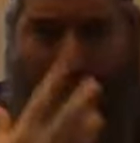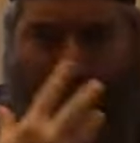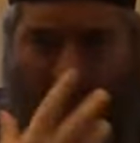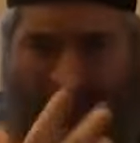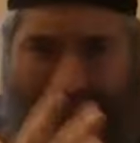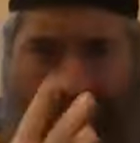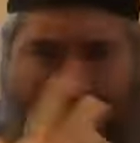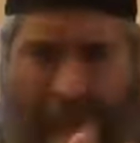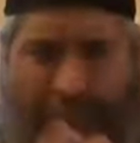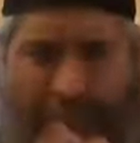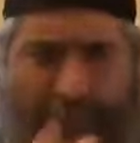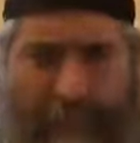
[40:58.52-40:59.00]
me.
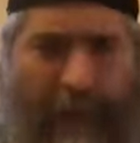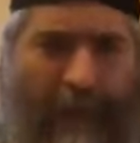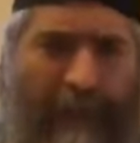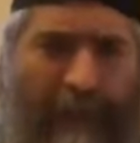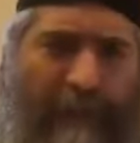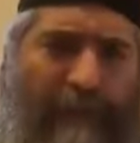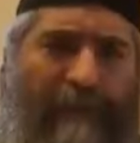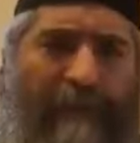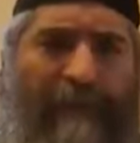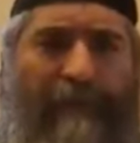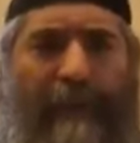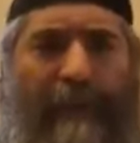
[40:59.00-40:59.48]
He's in front
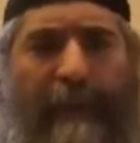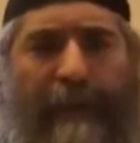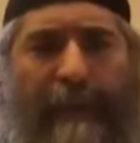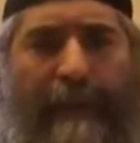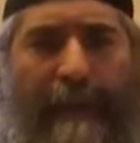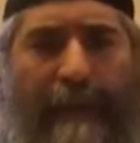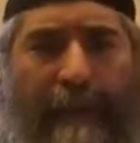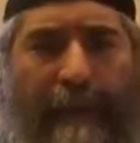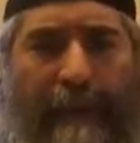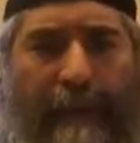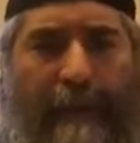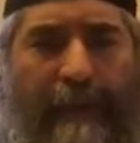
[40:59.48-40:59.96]
of me.
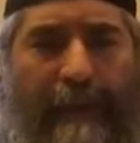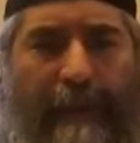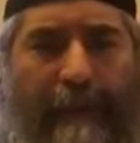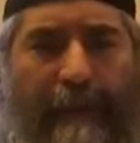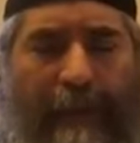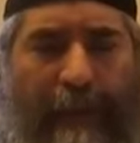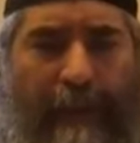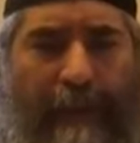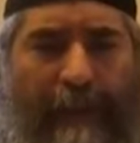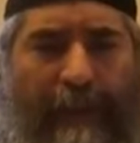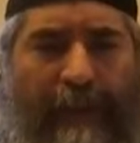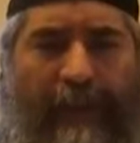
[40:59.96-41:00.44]

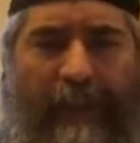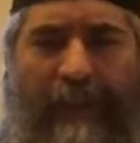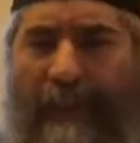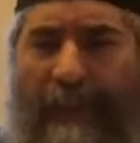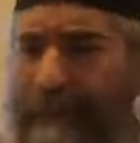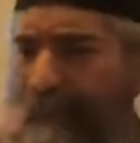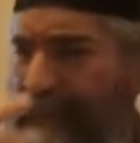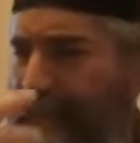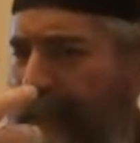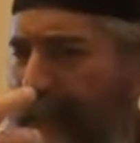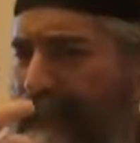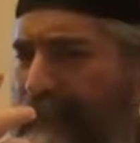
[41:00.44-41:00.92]

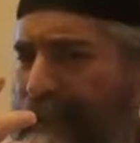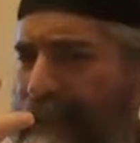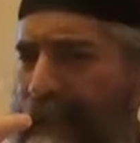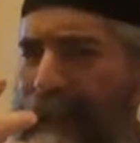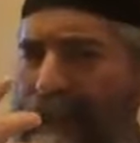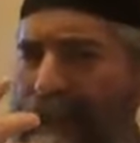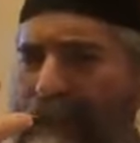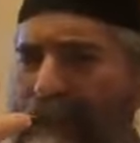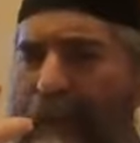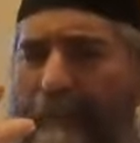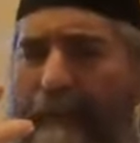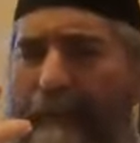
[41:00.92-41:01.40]
Shiviti
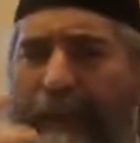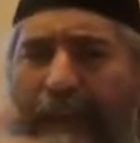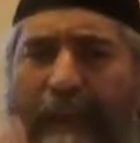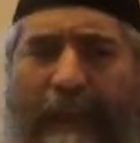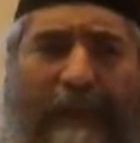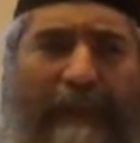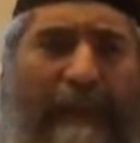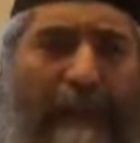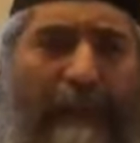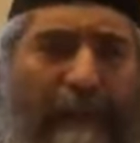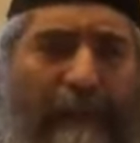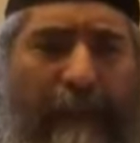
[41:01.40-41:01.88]
Hashem
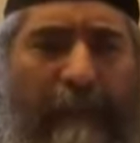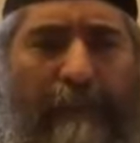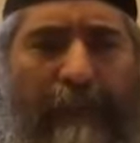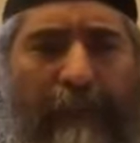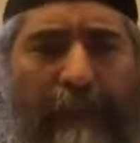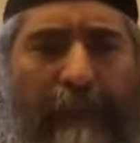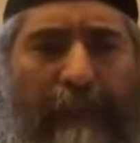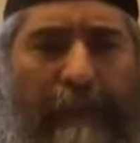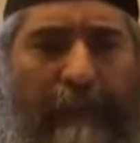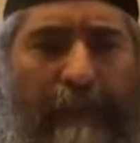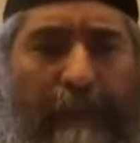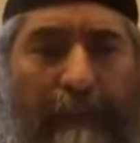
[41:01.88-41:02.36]
lenegdi
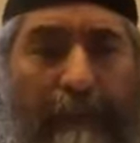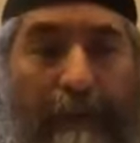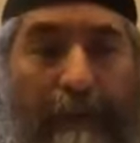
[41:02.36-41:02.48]
tamid.